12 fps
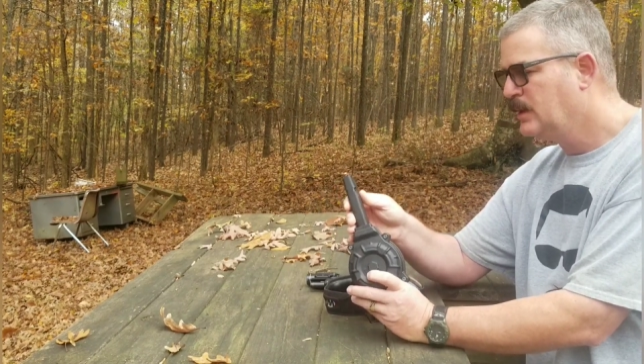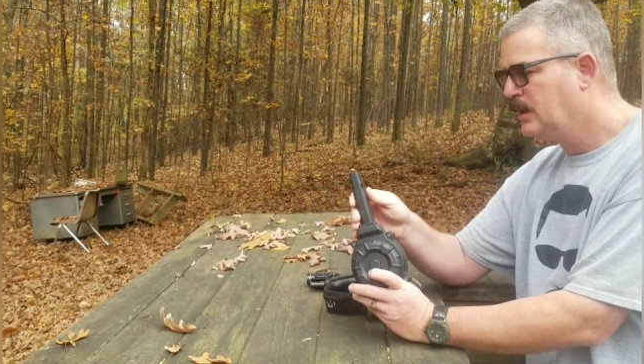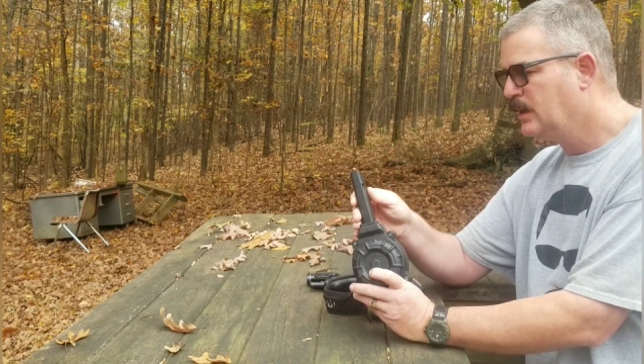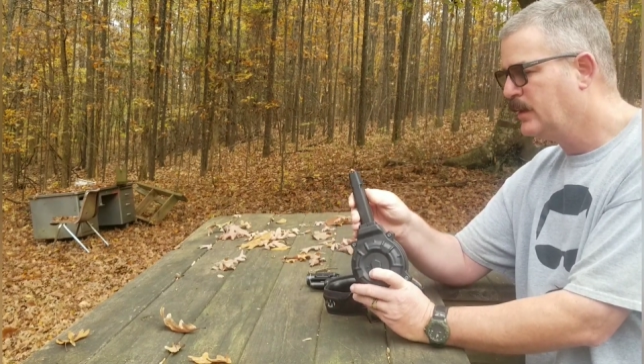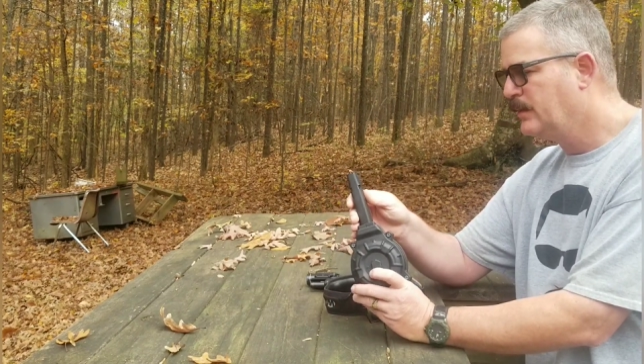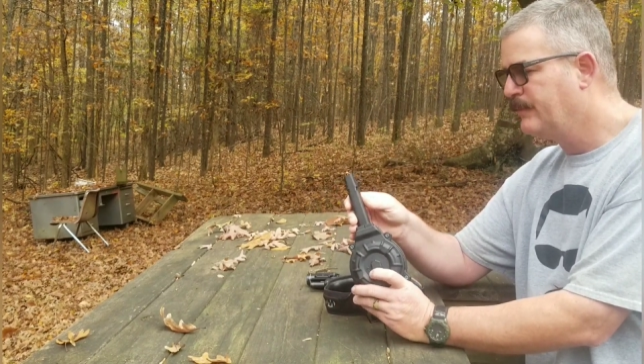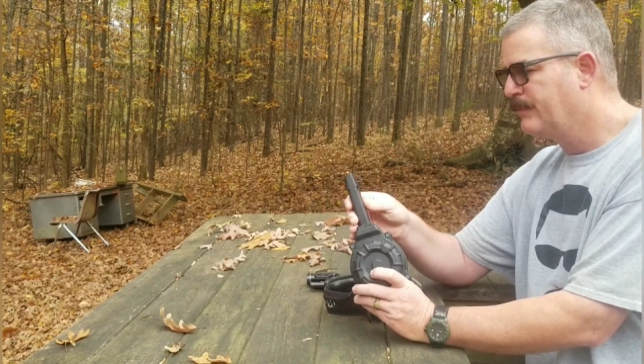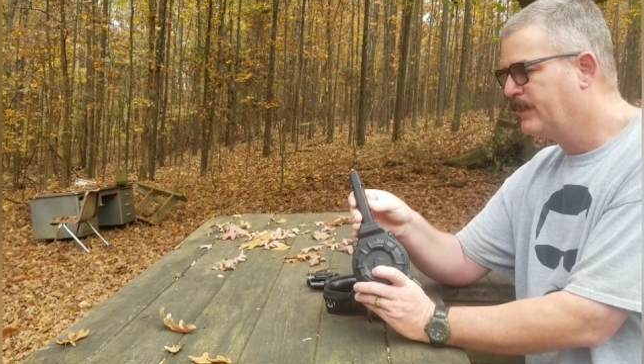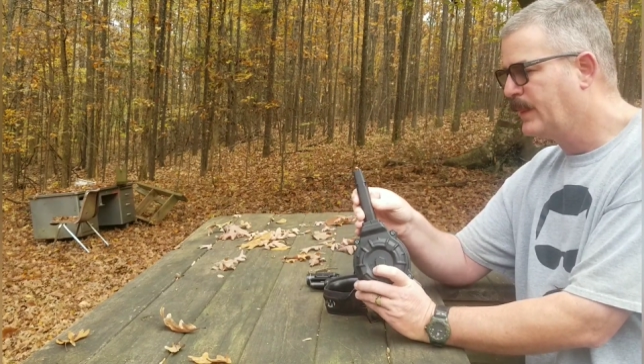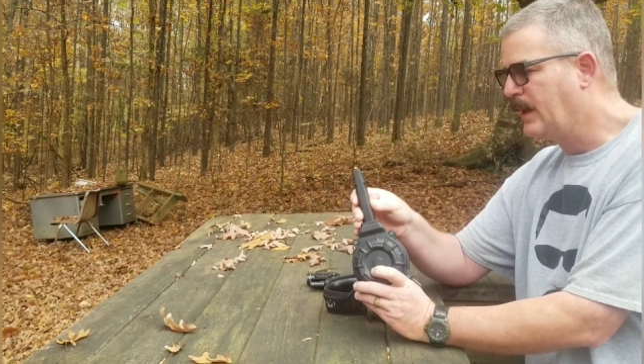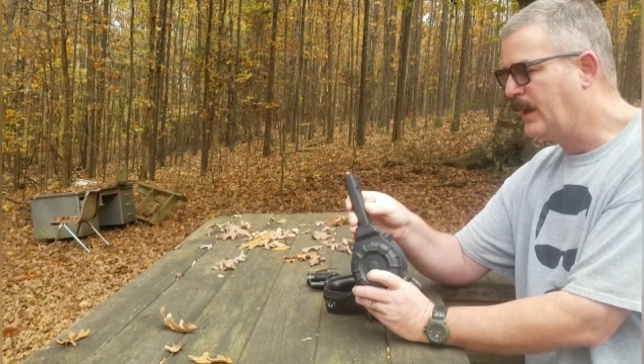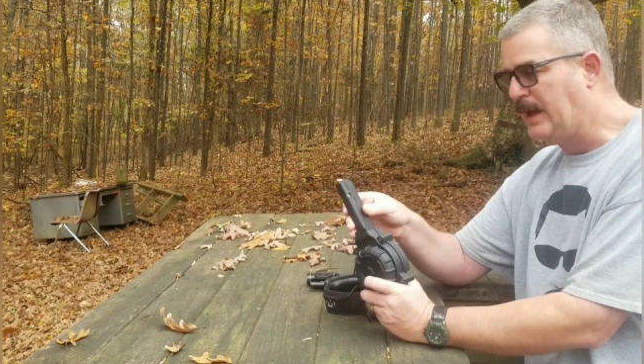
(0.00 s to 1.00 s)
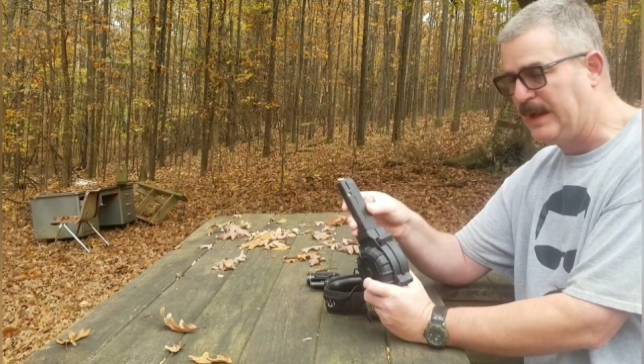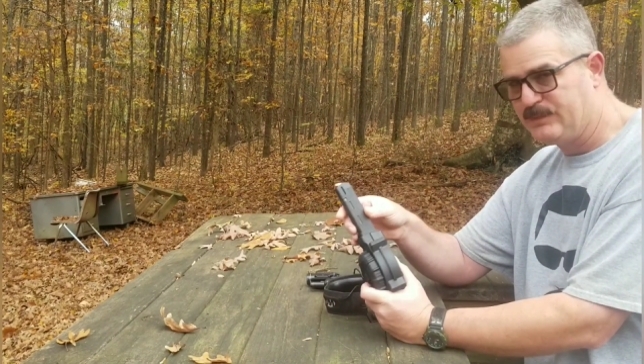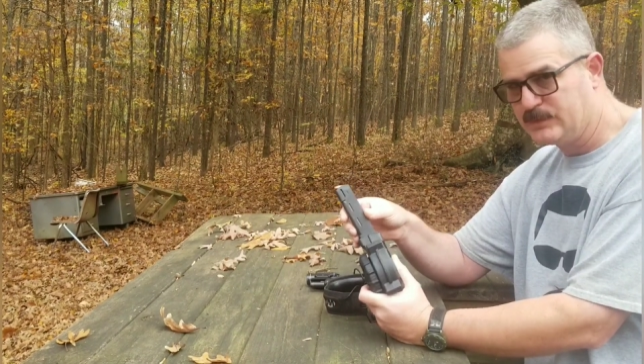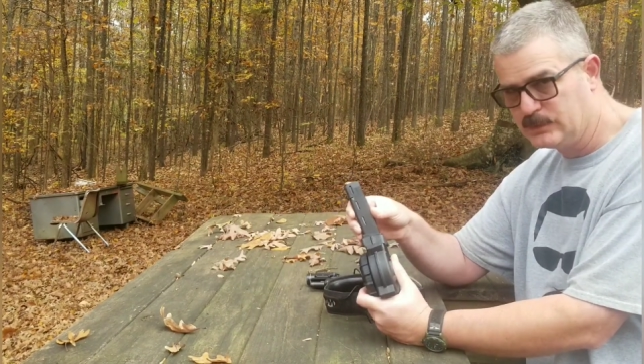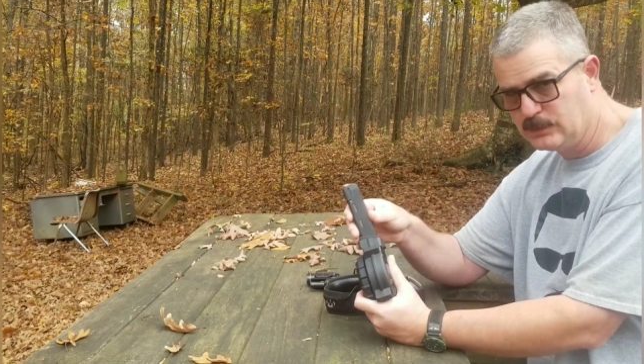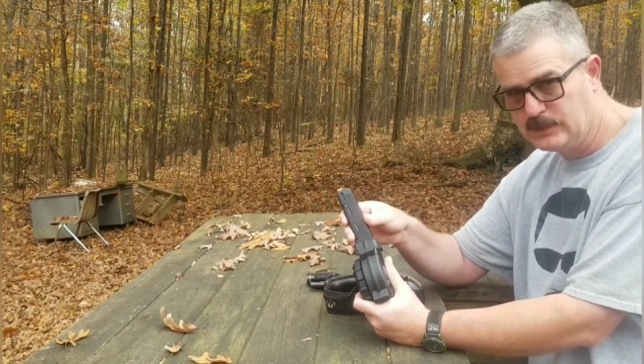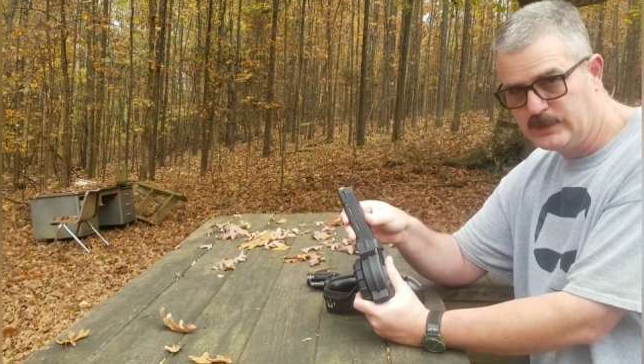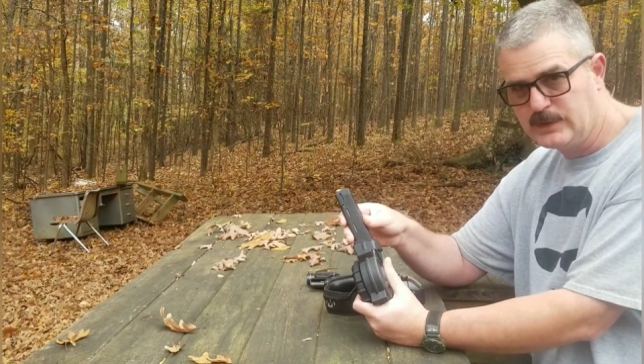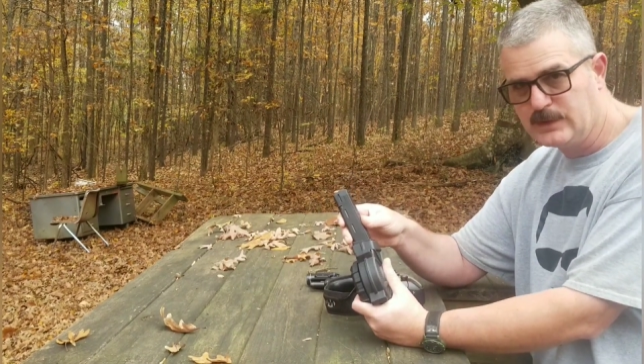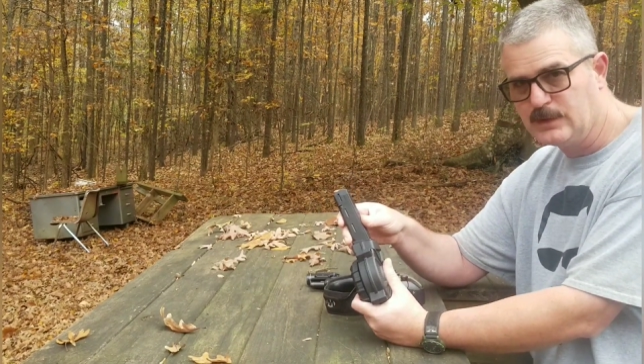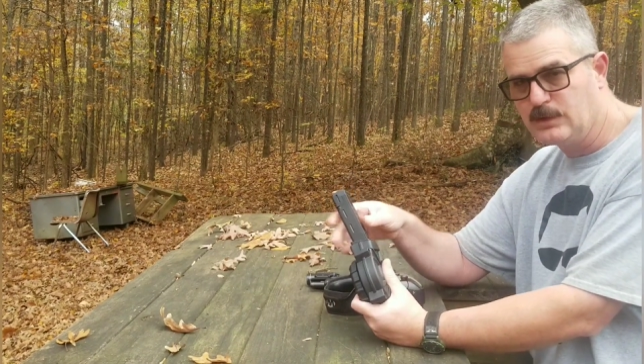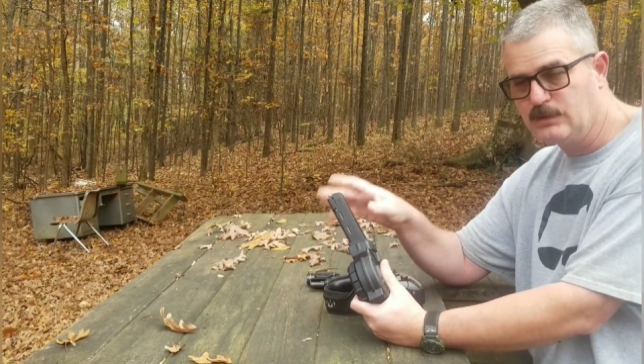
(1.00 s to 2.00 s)
I absolutely
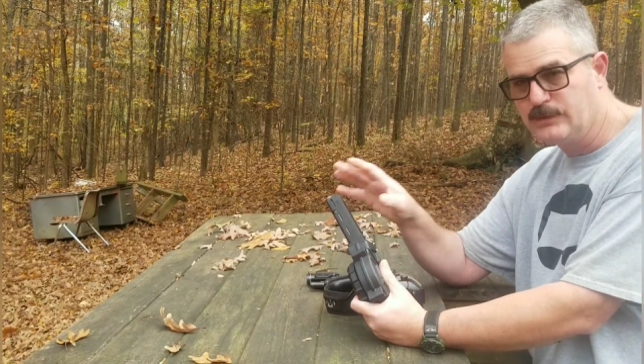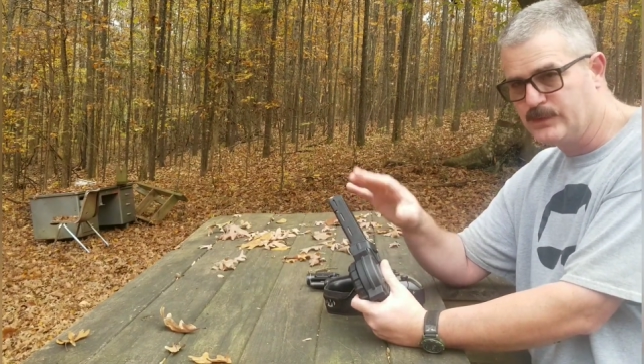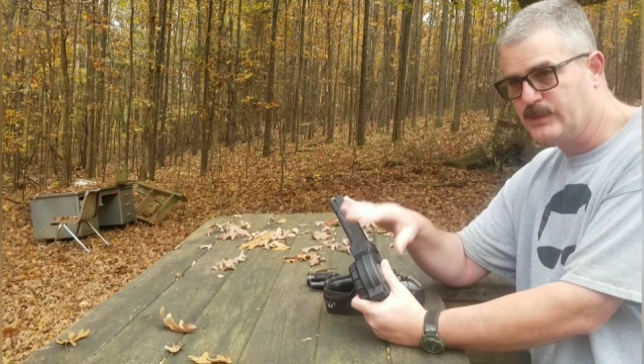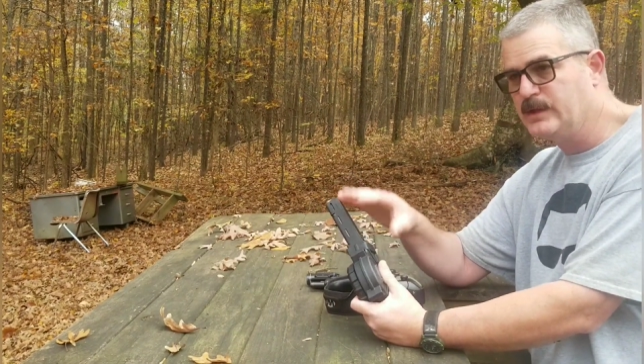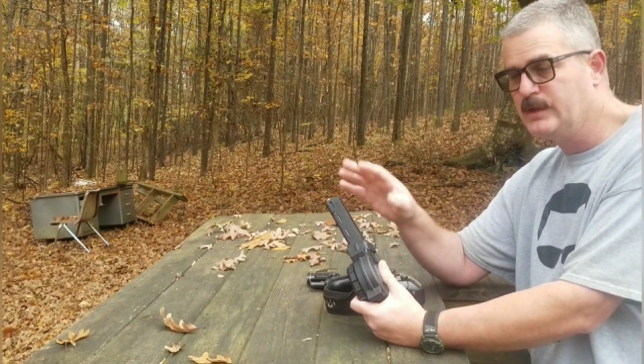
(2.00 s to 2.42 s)
can load 3